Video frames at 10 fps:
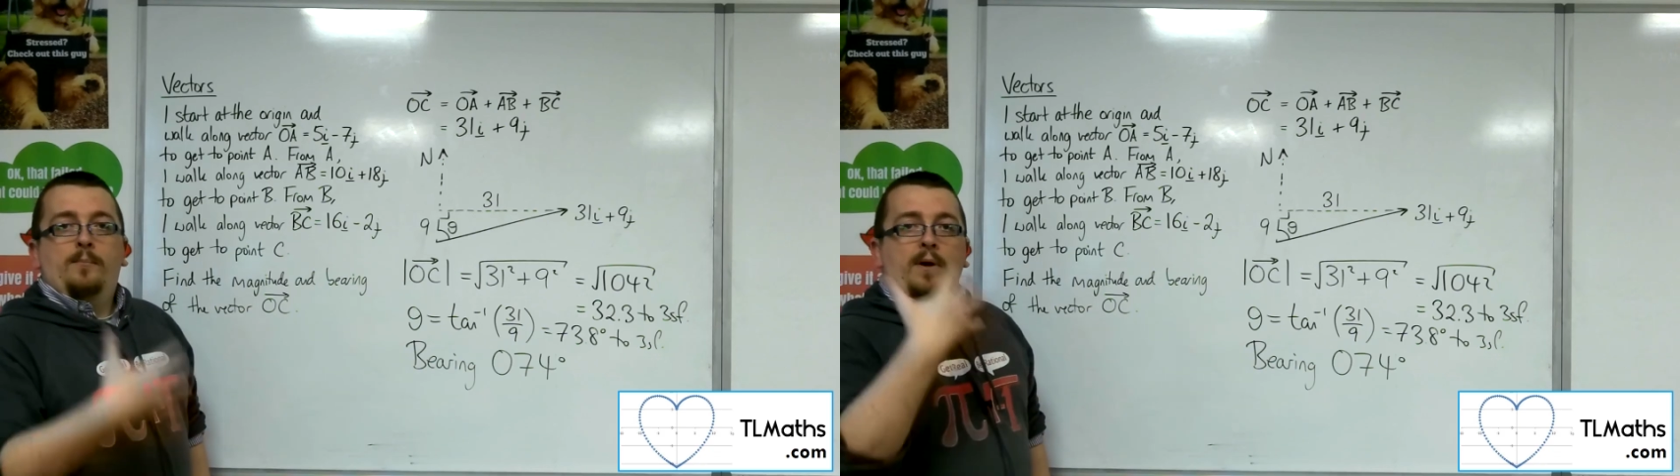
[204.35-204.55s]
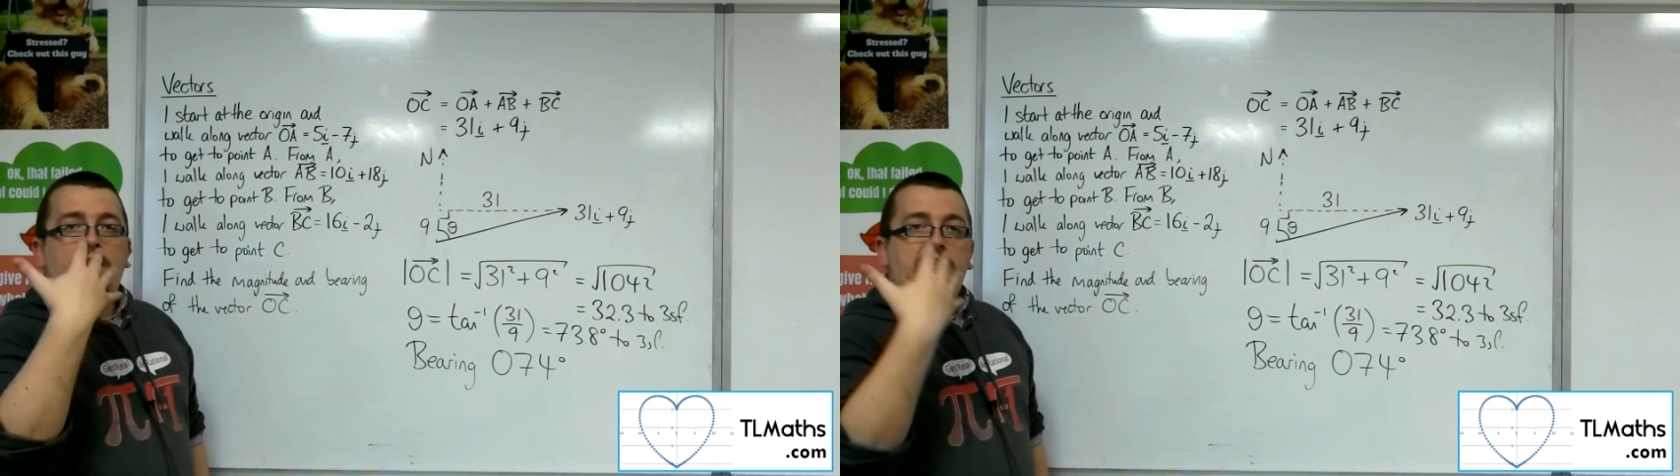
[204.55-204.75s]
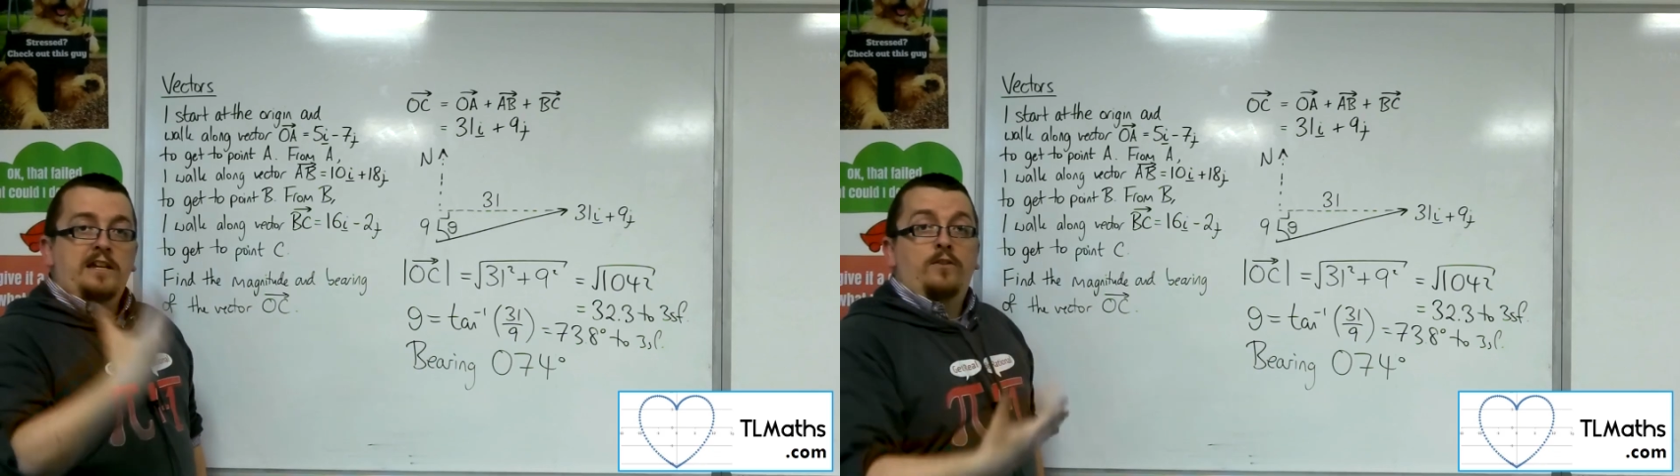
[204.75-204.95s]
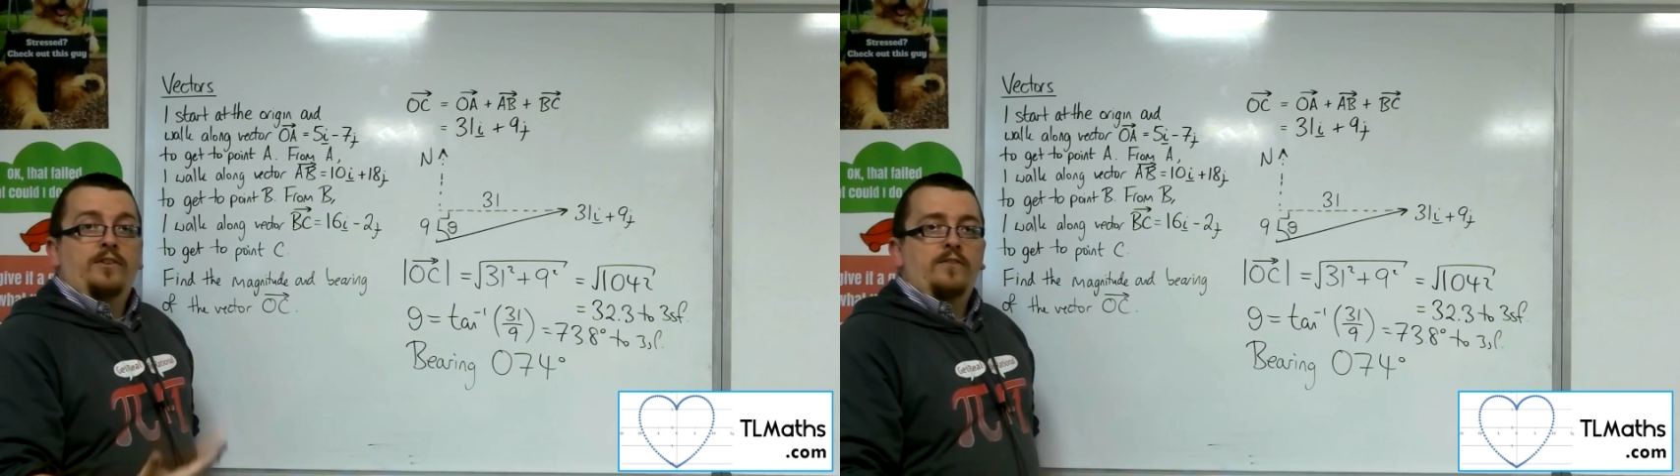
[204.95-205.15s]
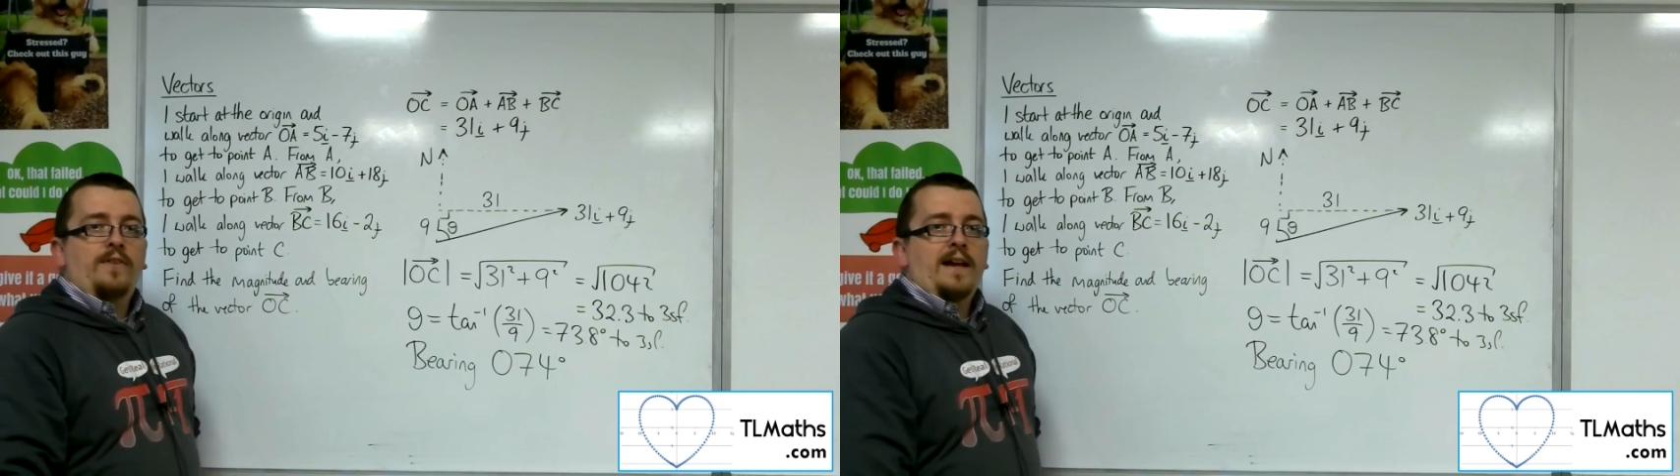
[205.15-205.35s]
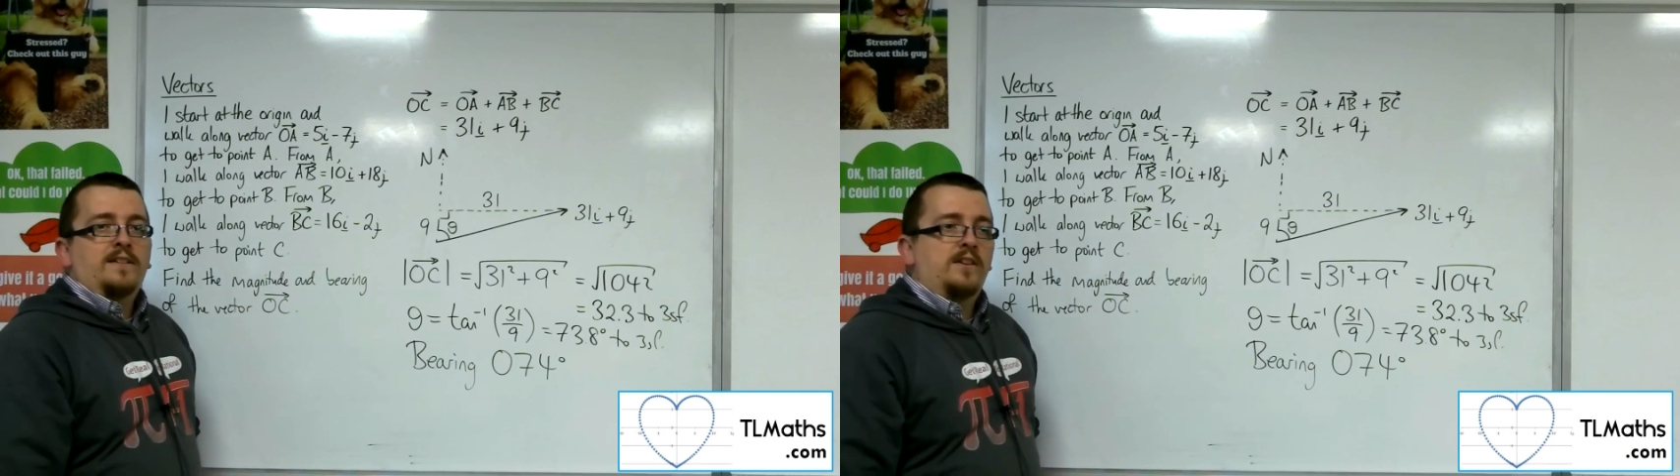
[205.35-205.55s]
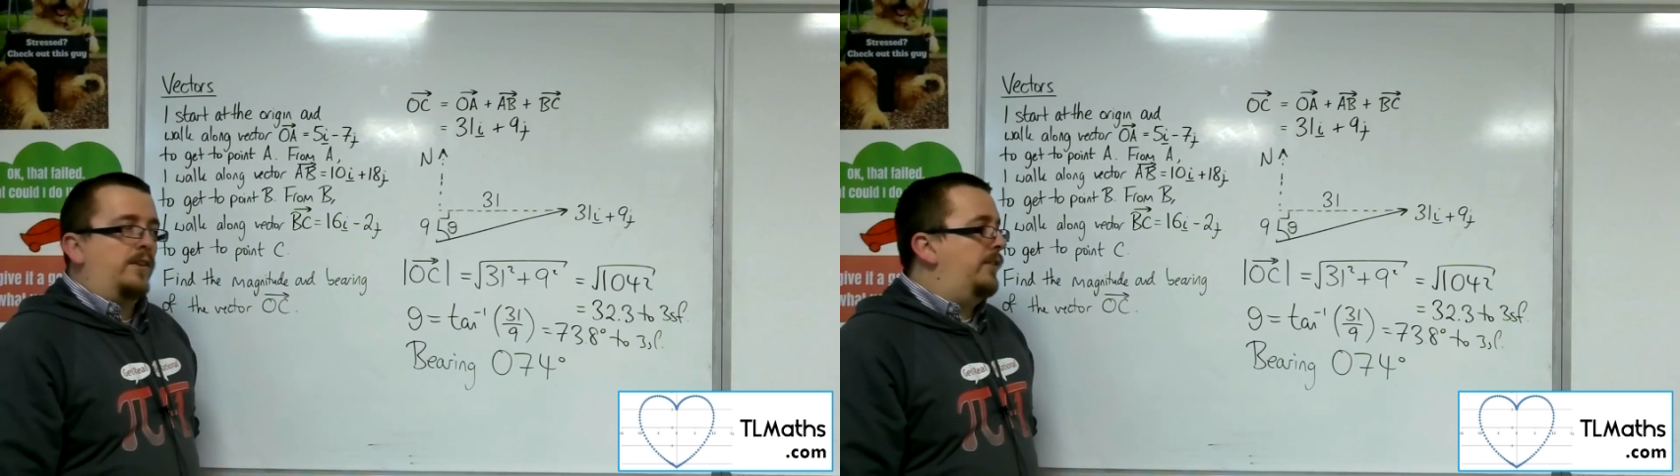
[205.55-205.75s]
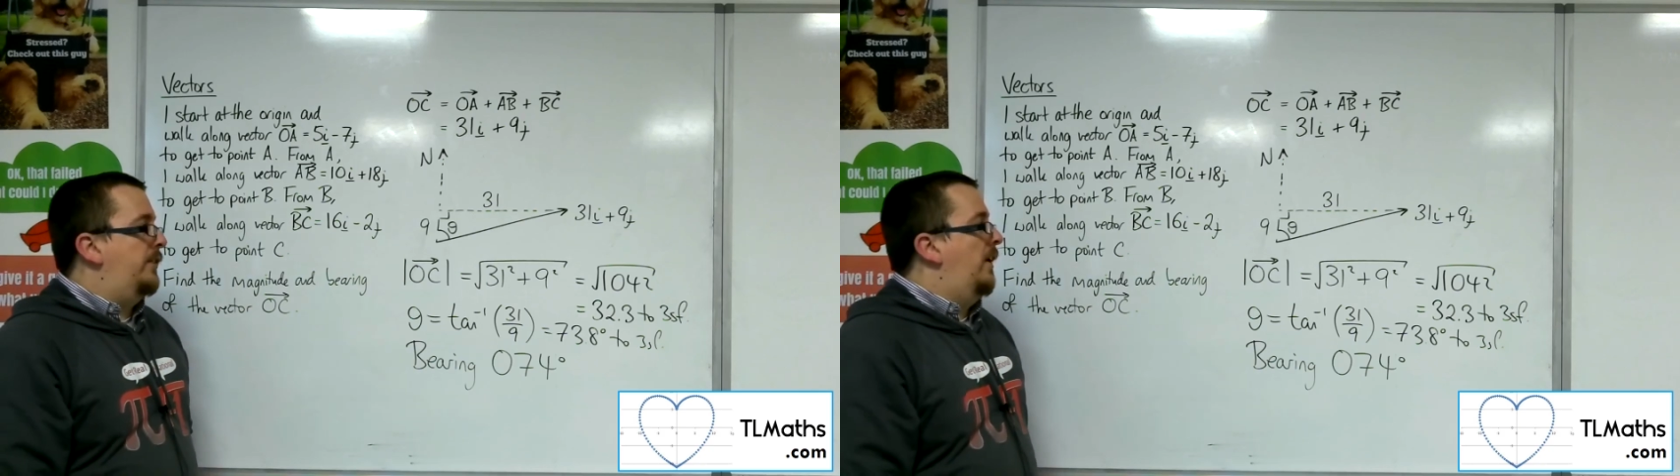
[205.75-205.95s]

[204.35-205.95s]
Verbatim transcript: but using vectors,